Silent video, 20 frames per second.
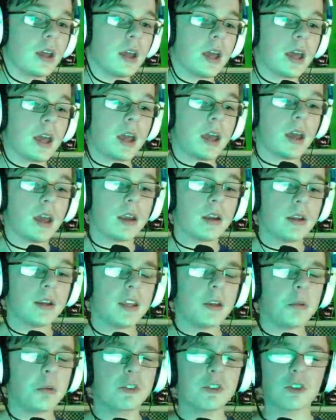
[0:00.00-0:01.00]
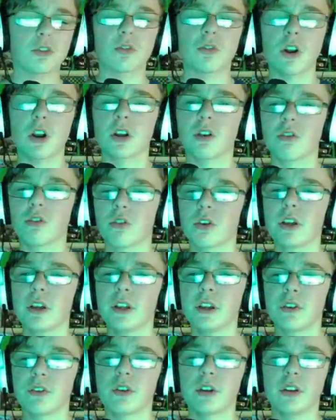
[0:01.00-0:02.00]
and he was just running
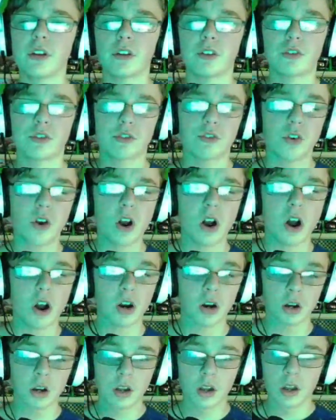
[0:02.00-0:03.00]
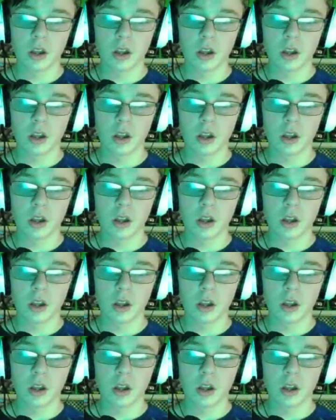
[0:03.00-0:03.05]
really, really strong.